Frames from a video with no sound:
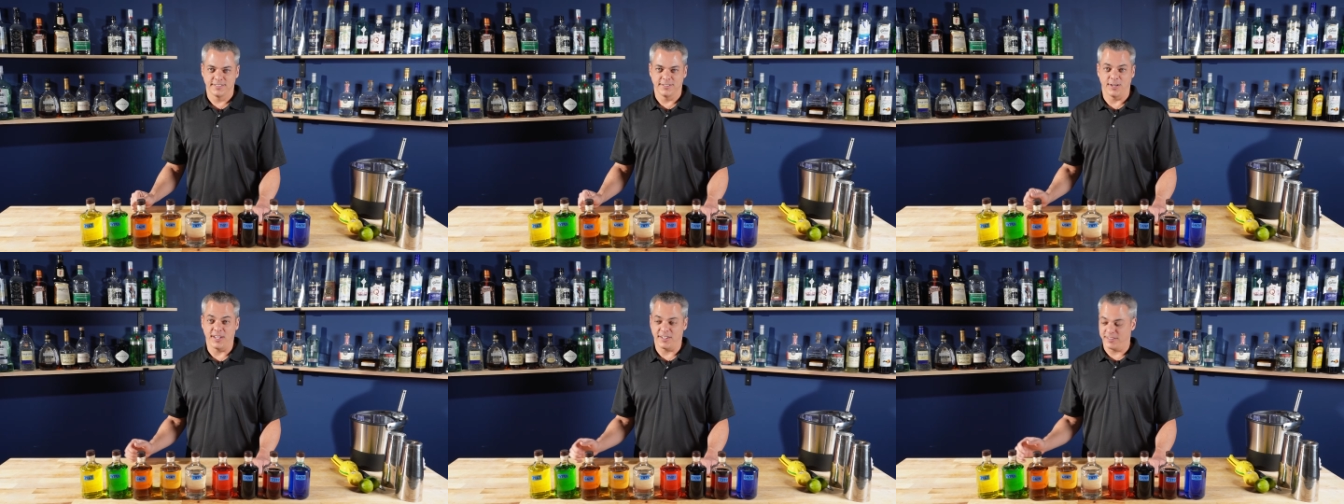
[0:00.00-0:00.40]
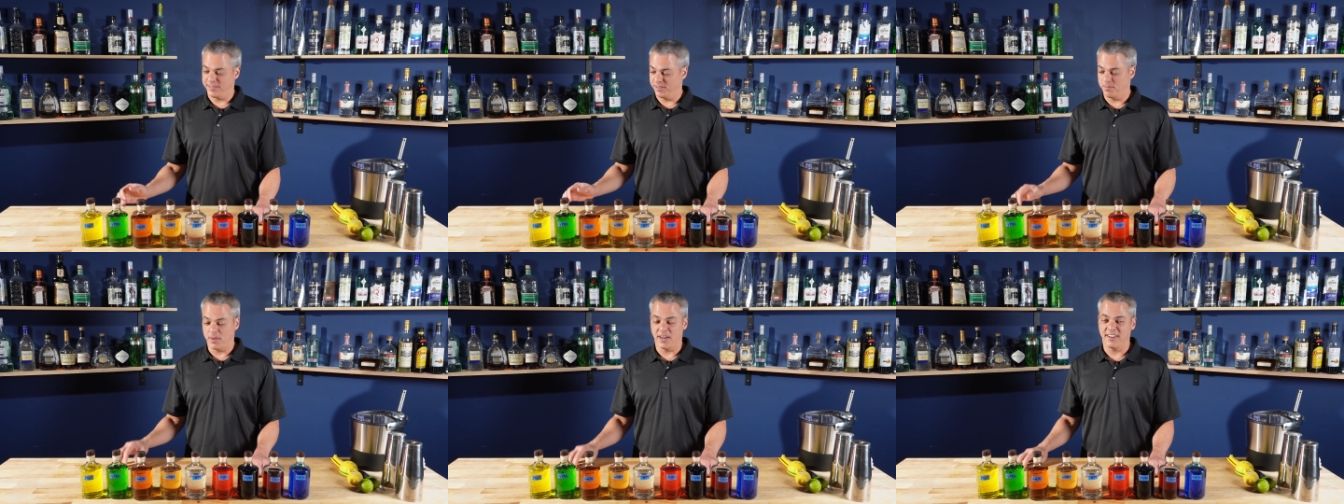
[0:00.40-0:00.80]
Well,
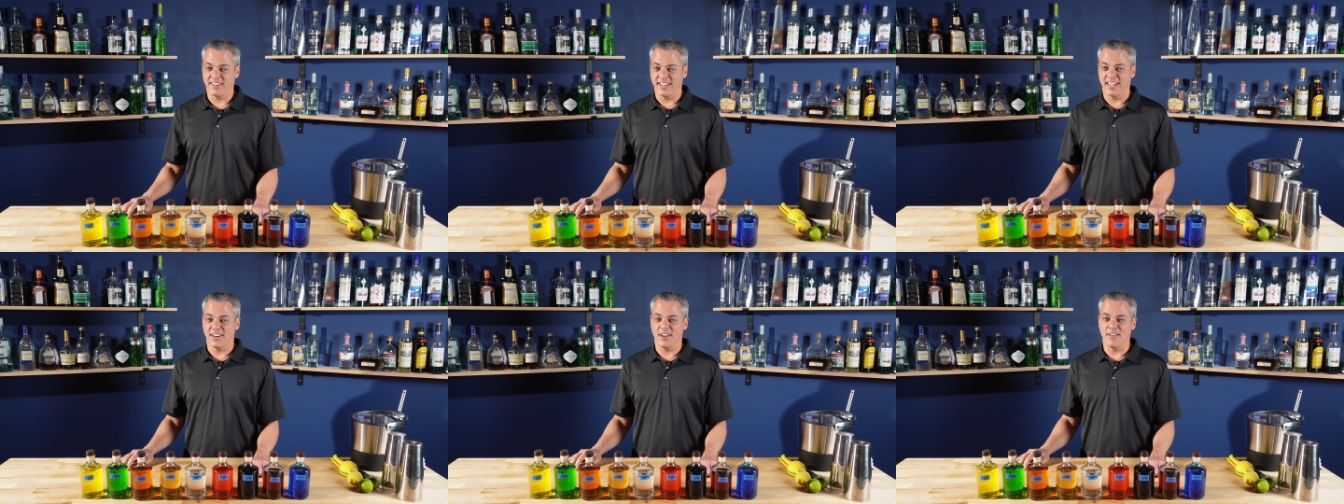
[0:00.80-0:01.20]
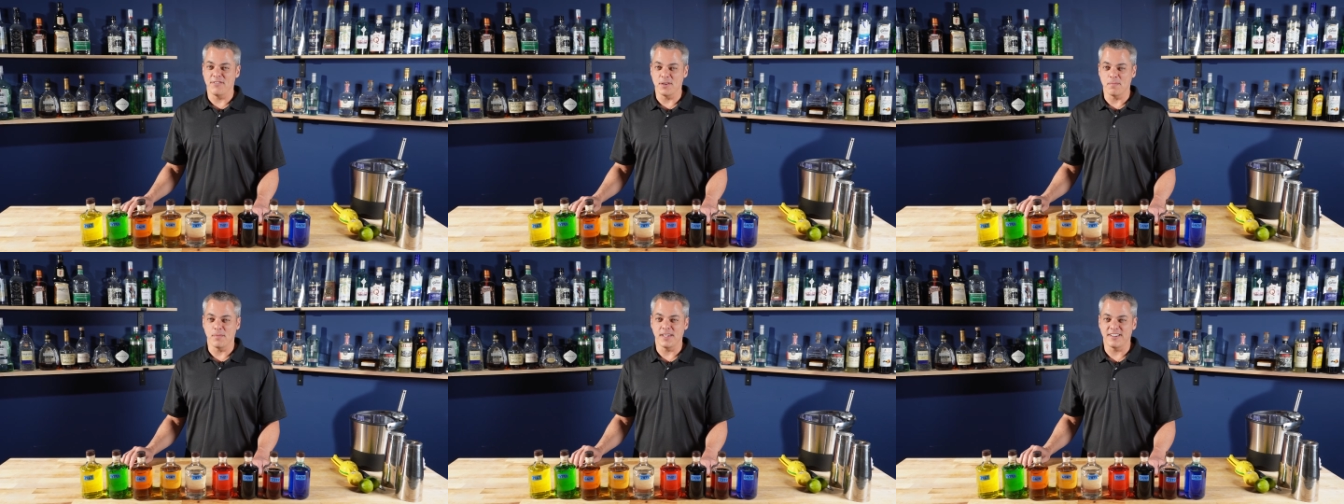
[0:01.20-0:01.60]
apparently I don't have
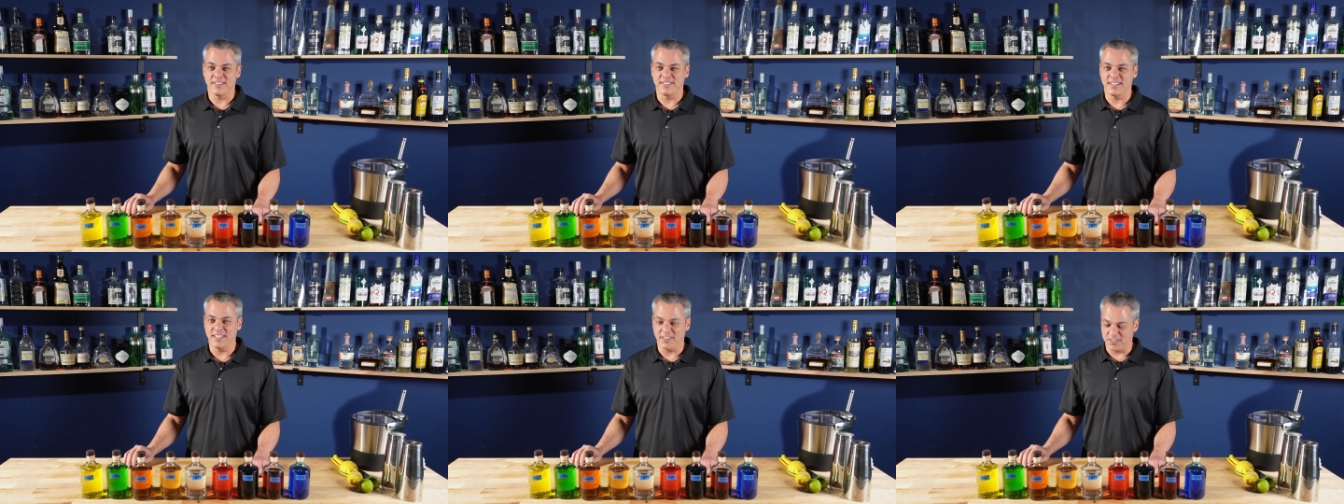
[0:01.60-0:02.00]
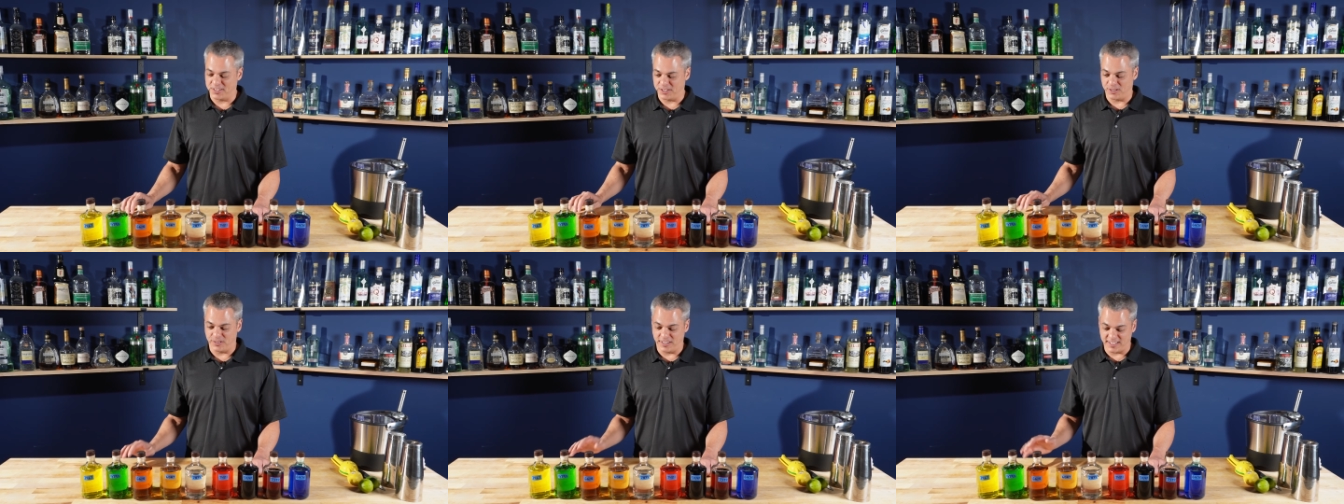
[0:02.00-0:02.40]
any bitters either,
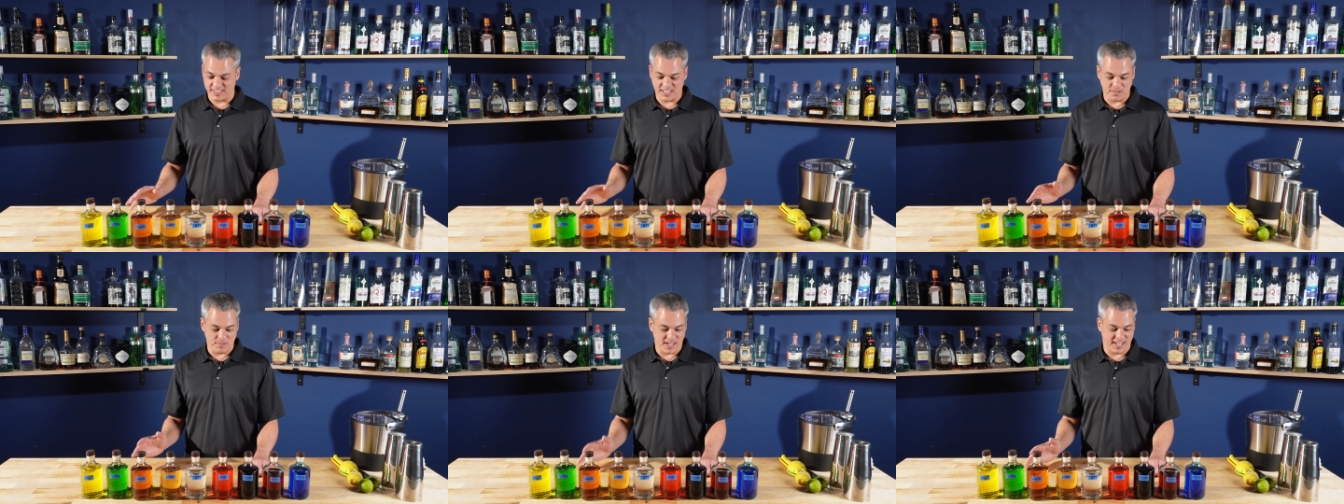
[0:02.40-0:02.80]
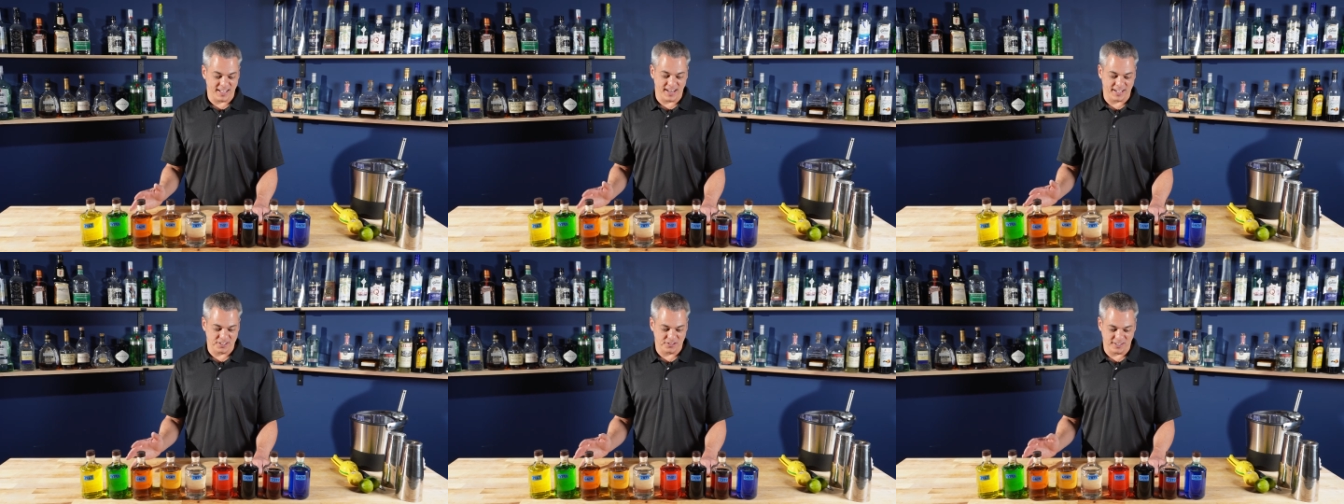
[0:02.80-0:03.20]
so that's going to make it
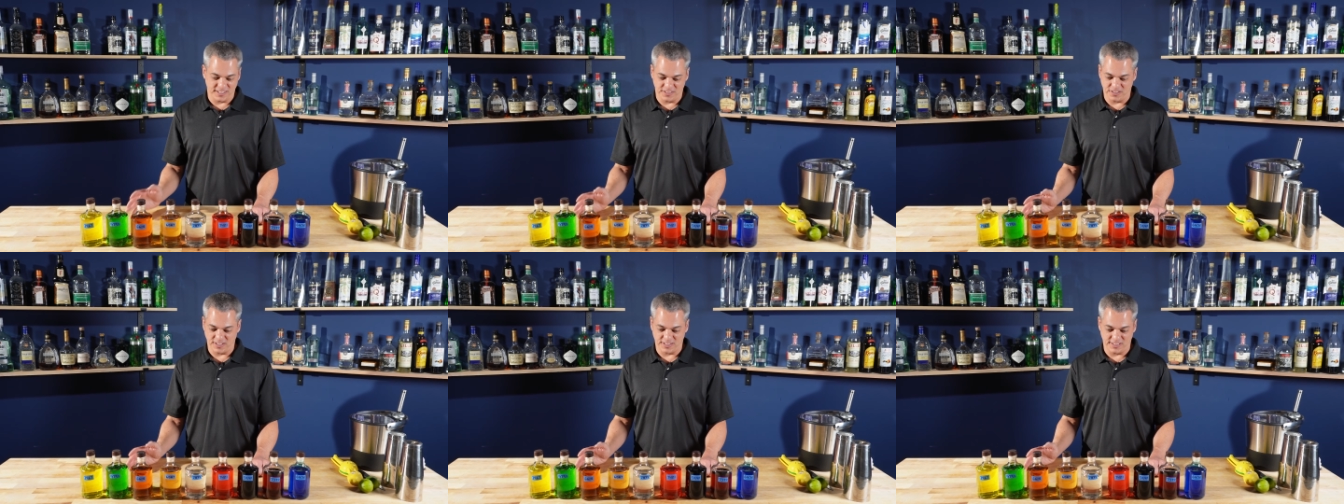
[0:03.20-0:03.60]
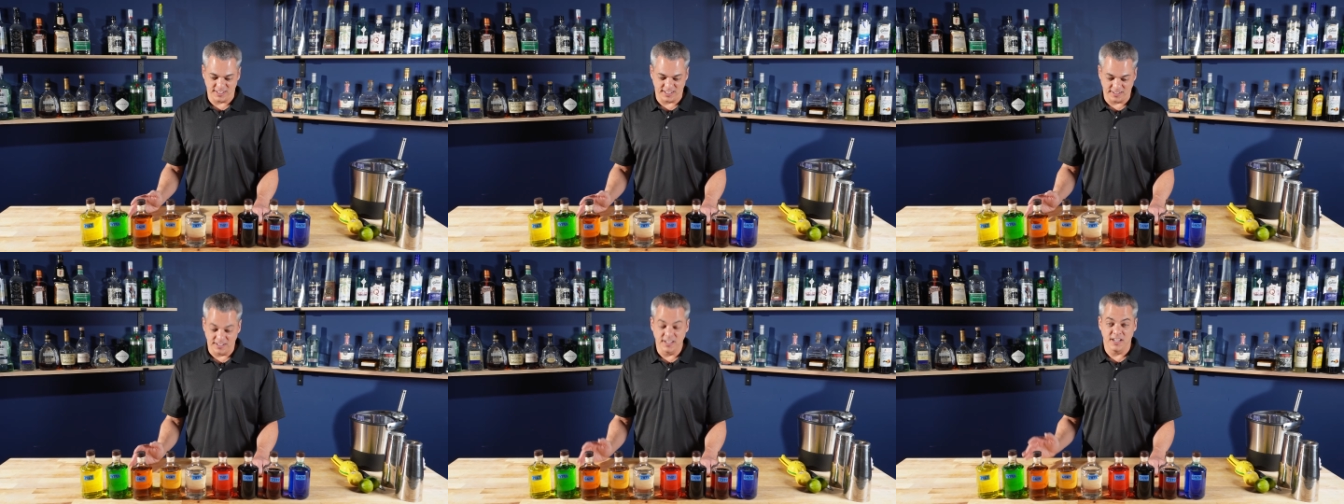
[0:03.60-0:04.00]
extra
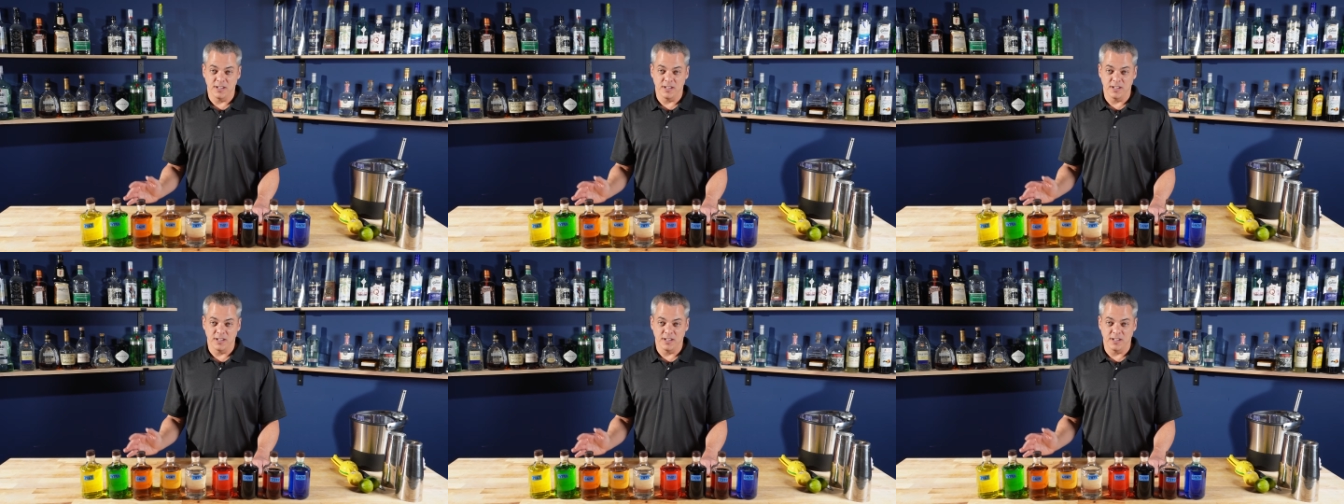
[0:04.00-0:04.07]
interesting.